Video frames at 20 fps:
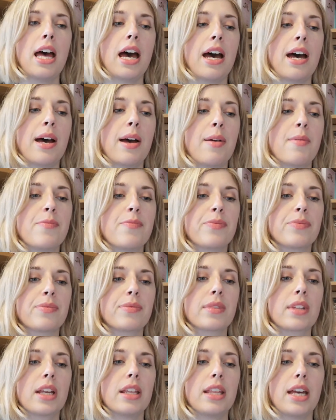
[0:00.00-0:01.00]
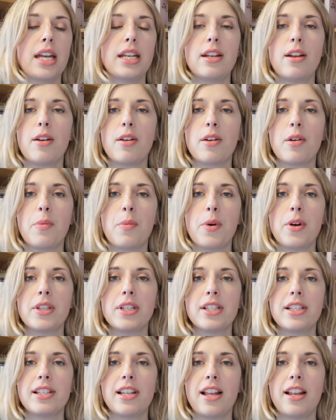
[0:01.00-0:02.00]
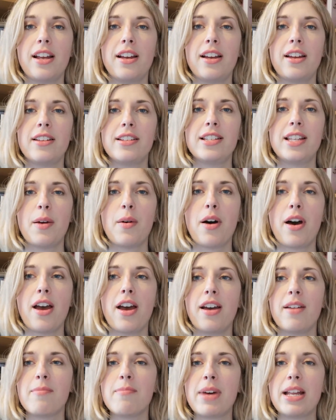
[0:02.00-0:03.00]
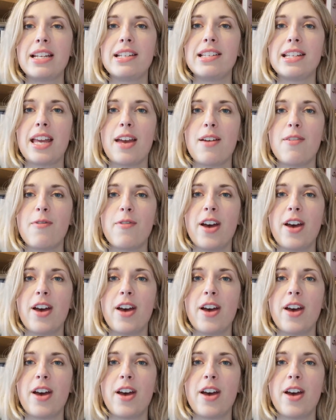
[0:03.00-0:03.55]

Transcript: um, that he no longer wants. Uh, so I managed to get